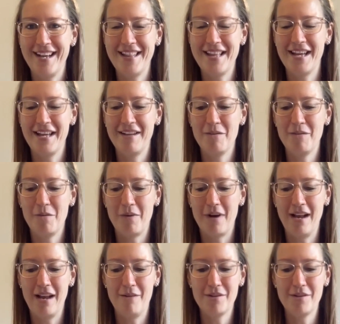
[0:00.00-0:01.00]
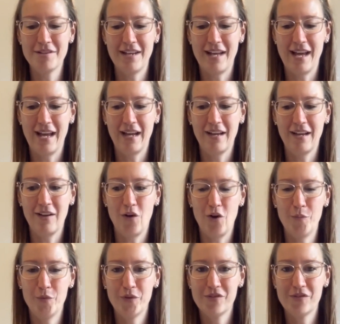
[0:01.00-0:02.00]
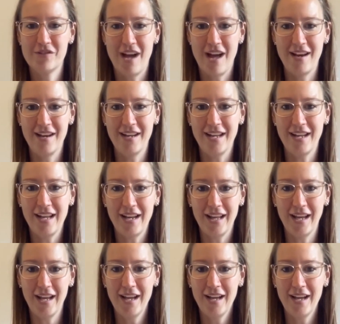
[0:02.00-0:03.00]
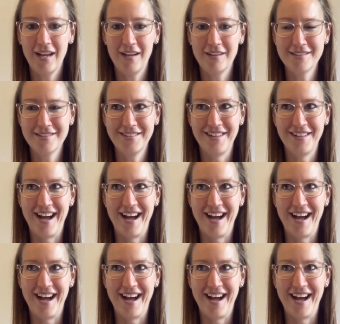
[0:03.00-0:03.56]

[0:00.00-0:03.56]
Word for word: And then while I was like almost done eating, still